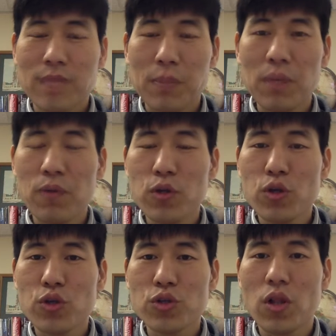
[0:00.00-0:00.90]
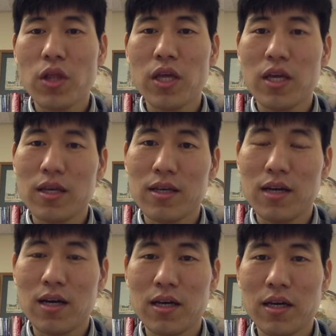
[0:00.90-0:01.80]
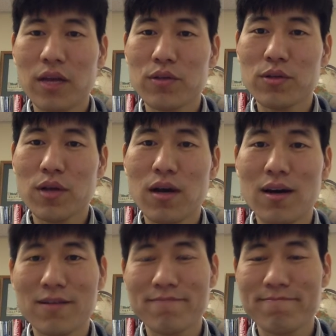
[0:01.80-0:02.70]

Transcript: People usually get to God